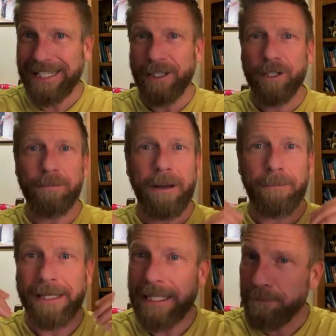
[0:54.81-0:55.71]
It's about
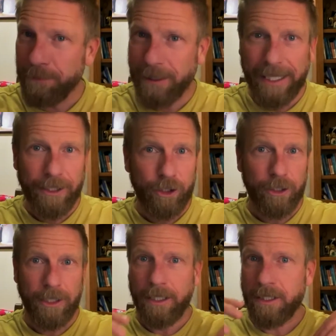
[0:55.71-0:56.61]

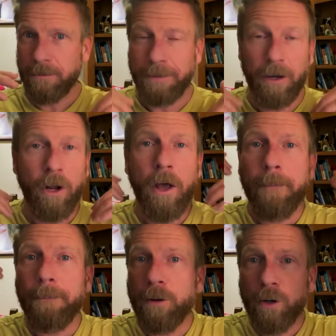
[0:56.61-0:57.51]
manipulation. It's about
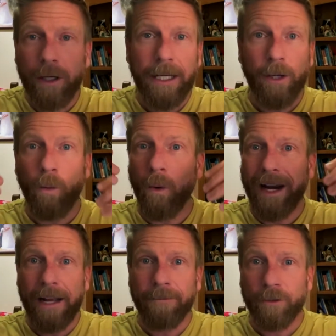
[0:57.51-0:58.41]
putting
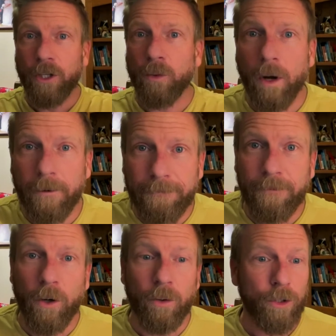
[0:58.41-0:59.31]
whatever you want
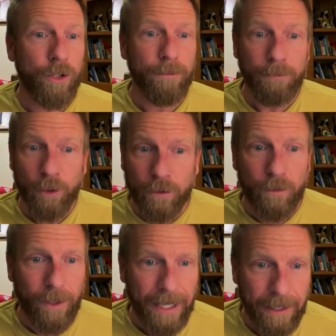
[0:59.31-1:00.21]
forward to move
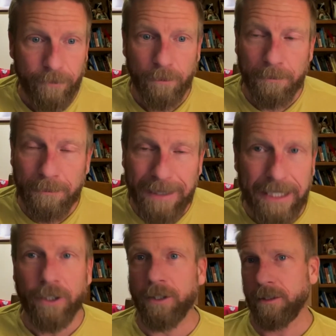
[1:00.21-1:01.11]
whatever
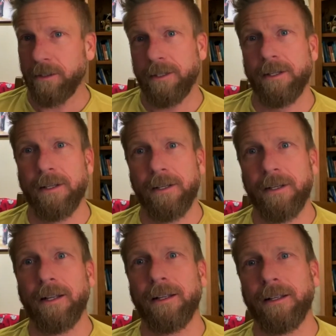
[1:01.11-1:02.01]
meter
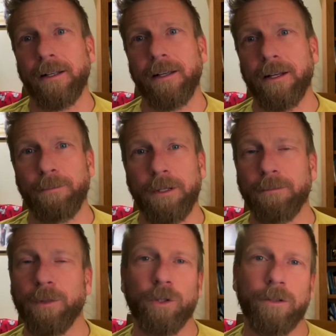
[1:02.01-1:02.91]
can be
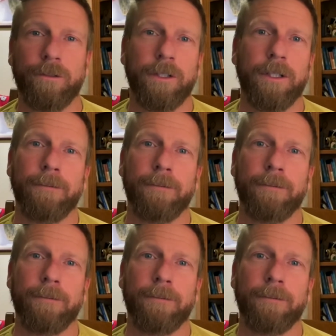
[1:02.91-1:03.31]
moved.